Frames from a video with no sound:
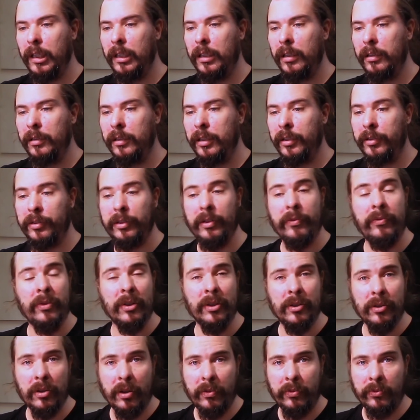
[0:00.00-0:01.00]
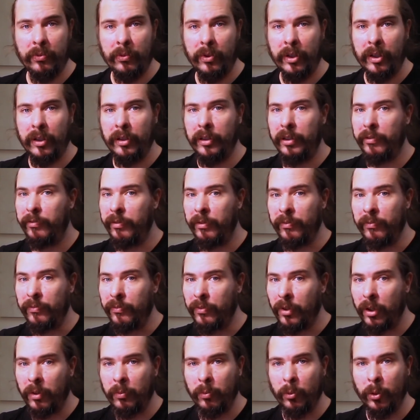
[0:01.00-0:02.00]
There's different software, different
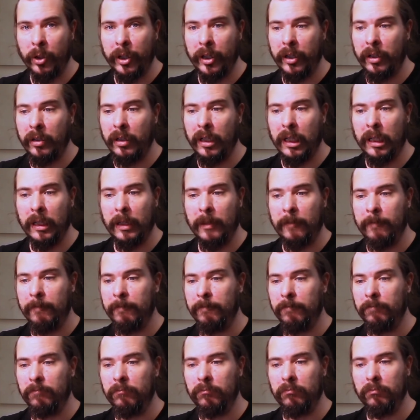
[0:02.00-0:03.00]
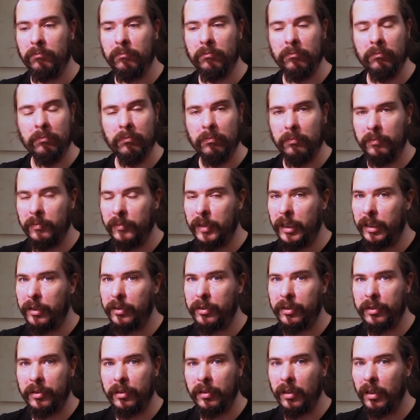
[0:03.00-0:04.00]
firmware.
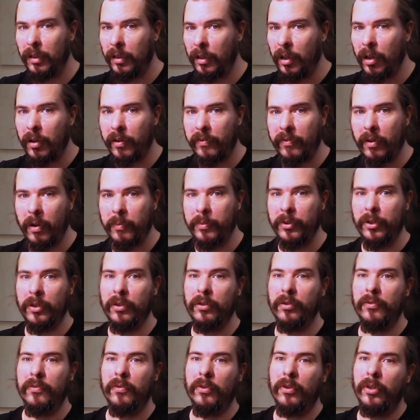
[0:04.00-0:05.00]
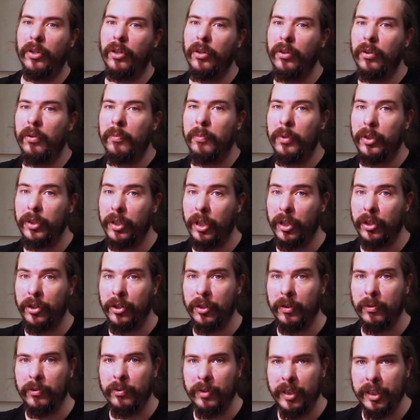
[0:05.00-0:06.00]
There's a lot of options for your
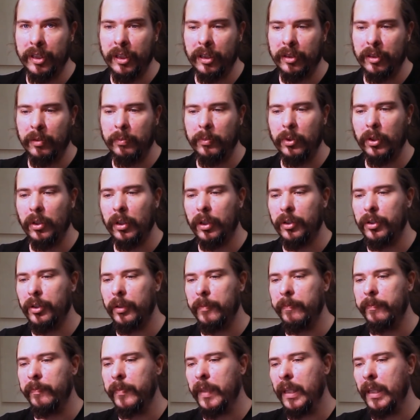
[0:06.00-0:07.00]
production, 360 production.